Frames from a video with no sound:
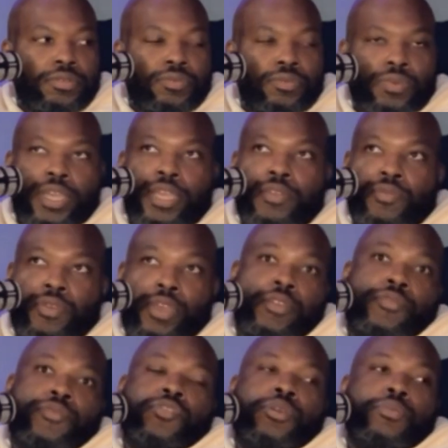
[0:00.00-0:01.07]
Right
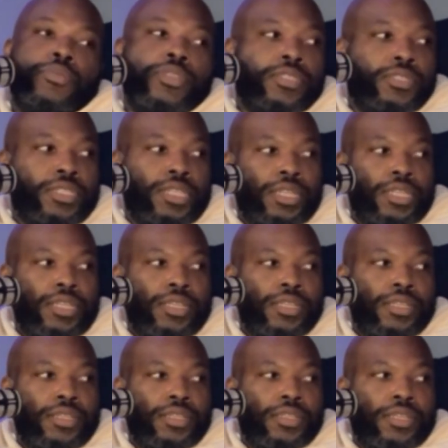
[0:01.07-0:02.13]
from the city,
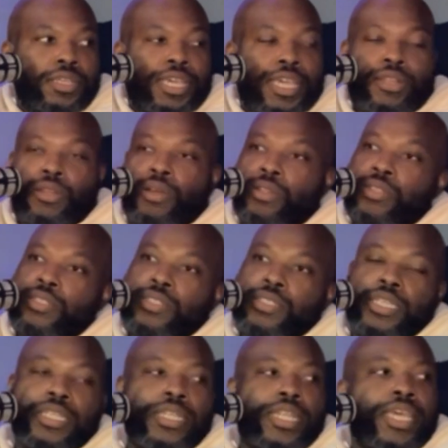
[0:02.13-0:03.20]
had all these
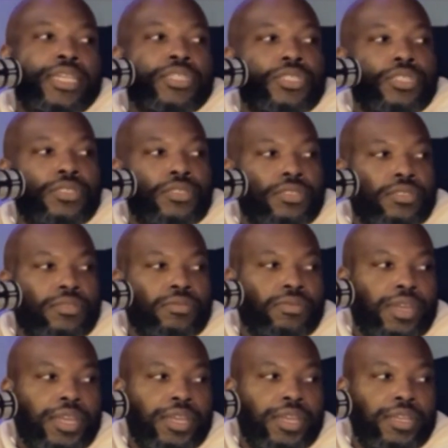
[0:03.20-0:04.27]
connections,
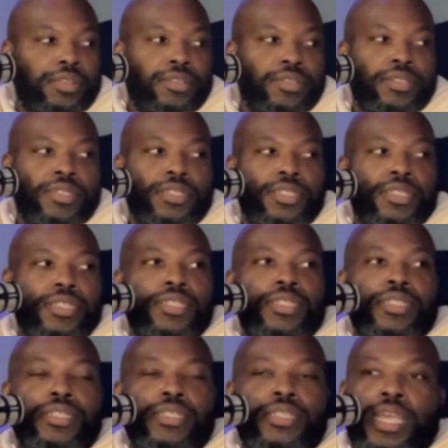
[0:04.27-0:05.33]
right?
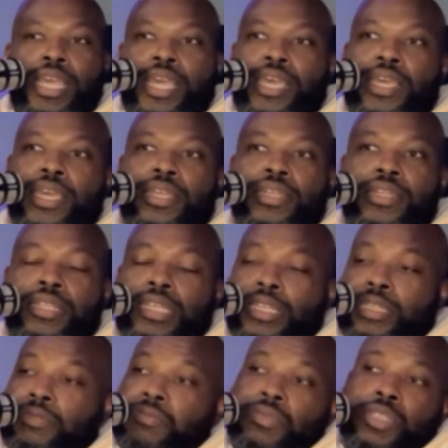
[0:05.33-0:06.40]
And
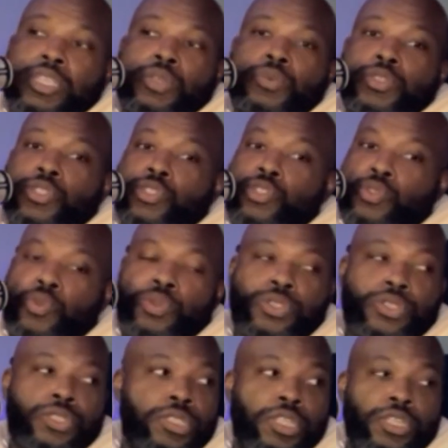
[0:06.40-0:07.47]
he was
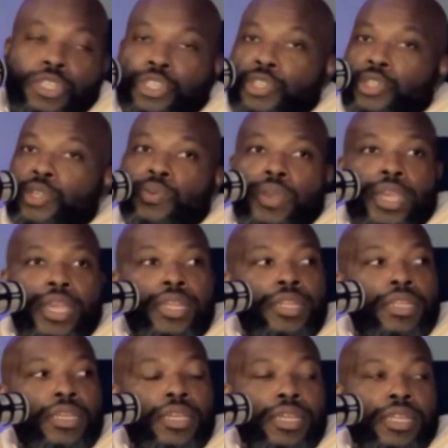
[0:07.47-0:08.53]
sourcing and
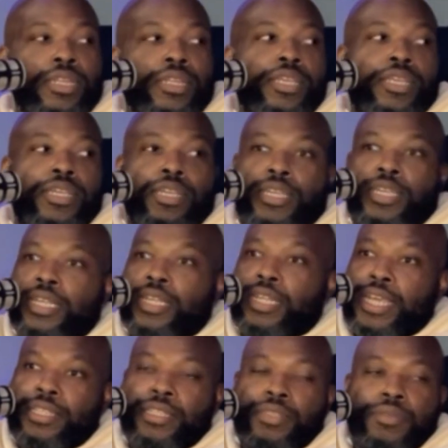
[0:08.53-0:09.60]
curating and
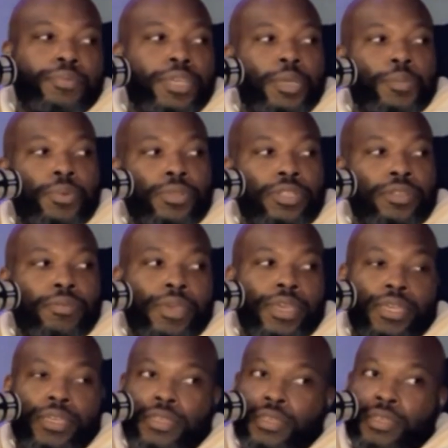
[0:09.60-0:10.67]
connecting people and
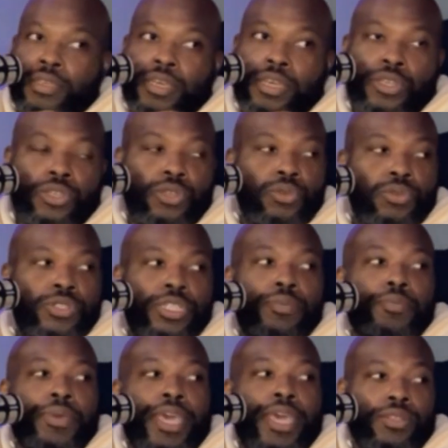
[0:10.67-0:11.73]
making a huge
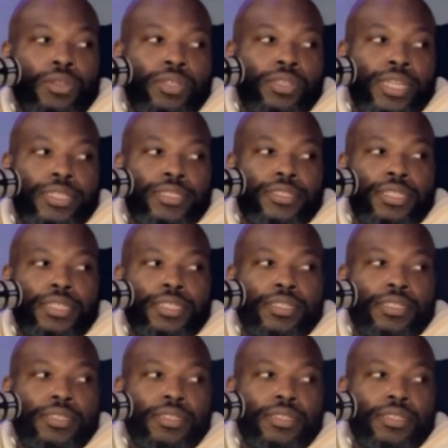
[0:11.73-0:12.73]
impact on that scene.